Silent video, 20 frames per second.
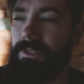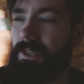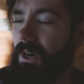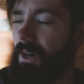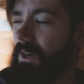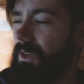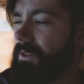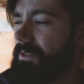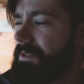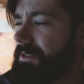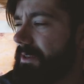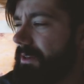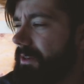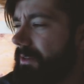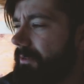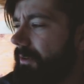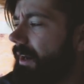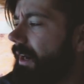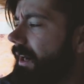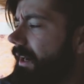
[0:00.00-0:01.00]
tall,
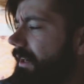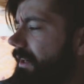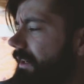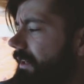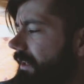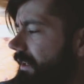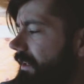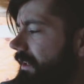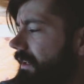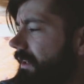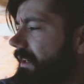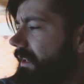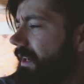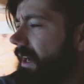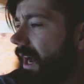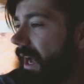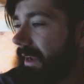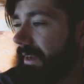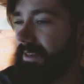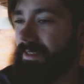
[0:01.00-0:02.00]
so
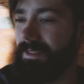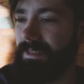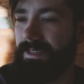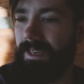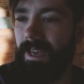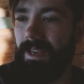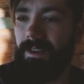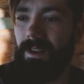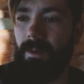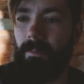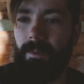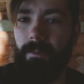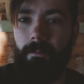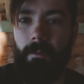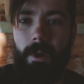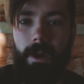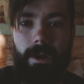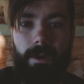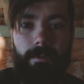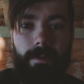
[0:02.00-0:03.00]
I can stand up and
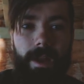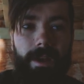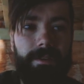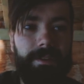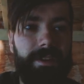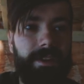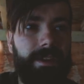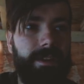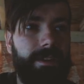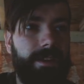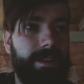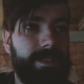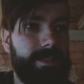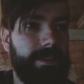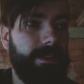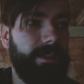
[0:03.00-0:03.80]
walk around in it nice